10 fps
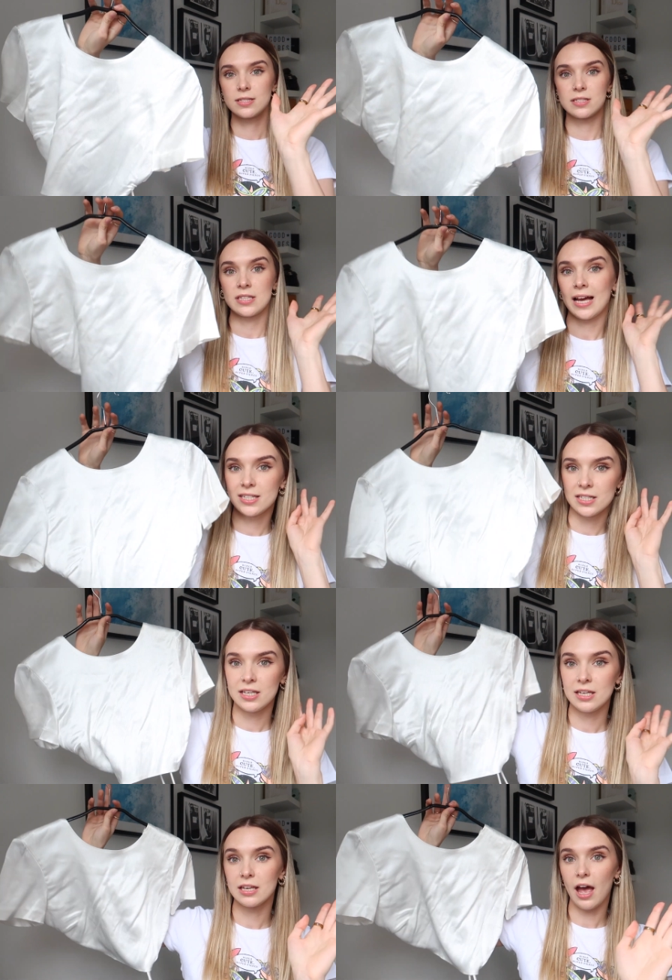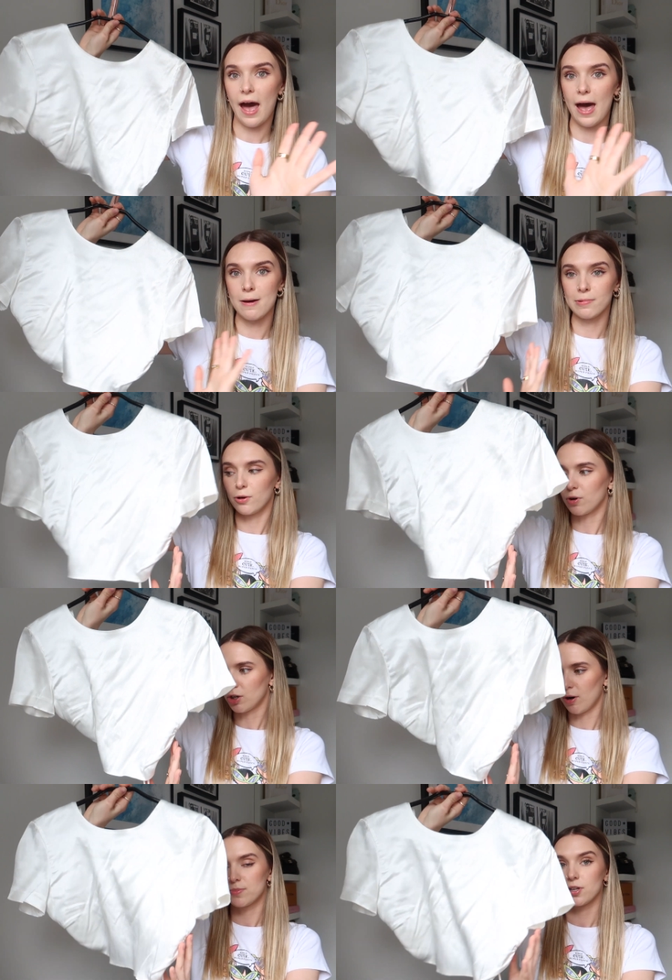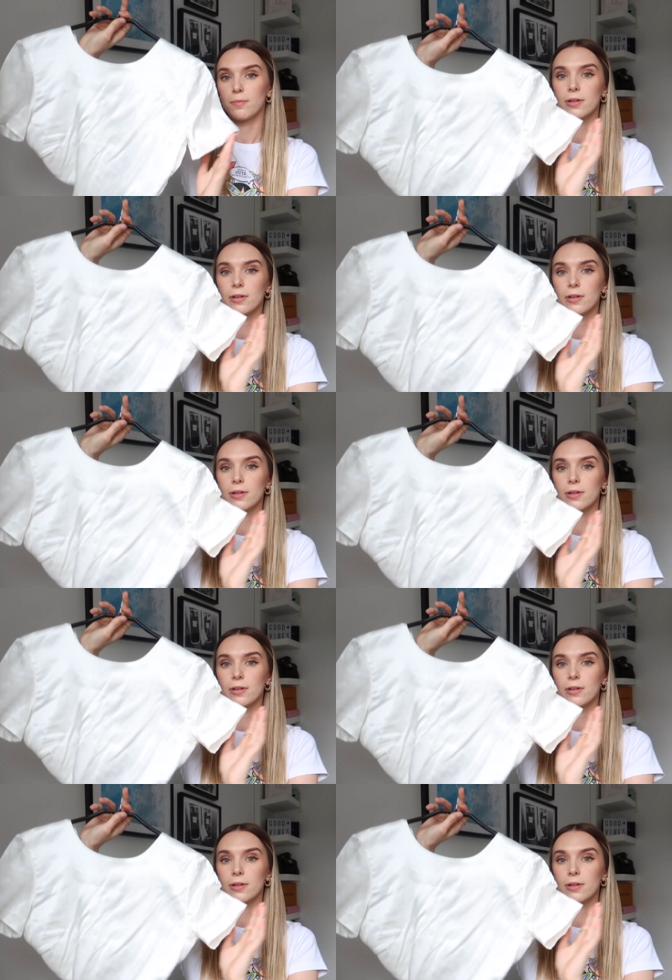satiny, little crop top.